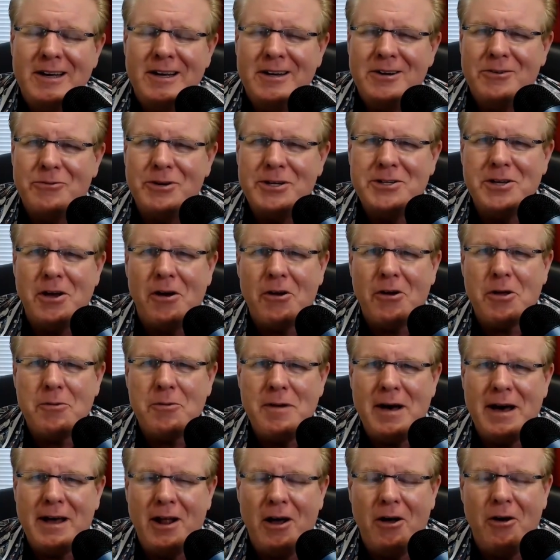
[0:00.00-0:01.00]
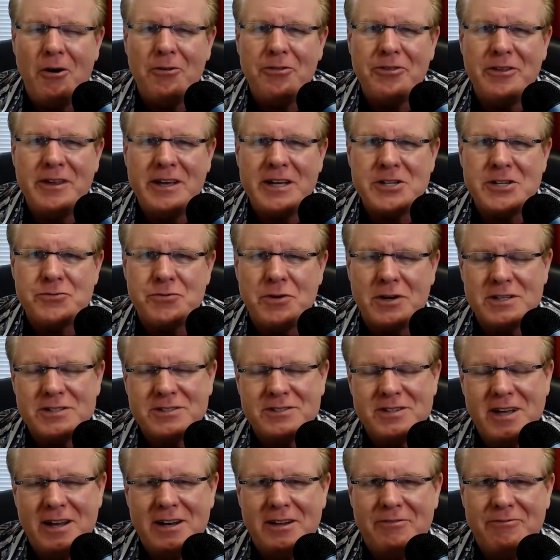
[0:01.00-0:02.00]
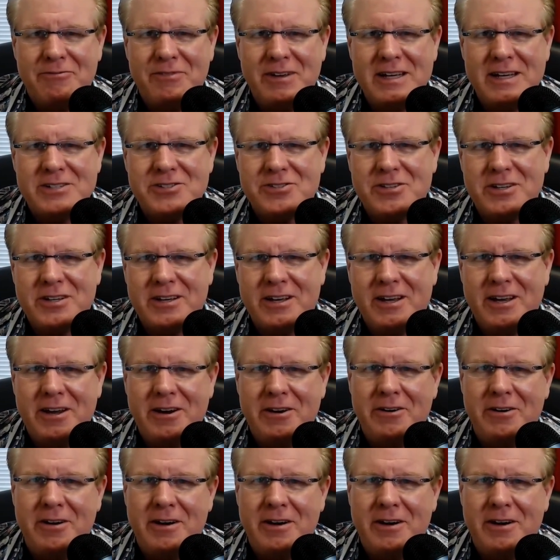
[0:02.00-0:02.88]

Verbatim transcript: we talk about all things real estate investing here.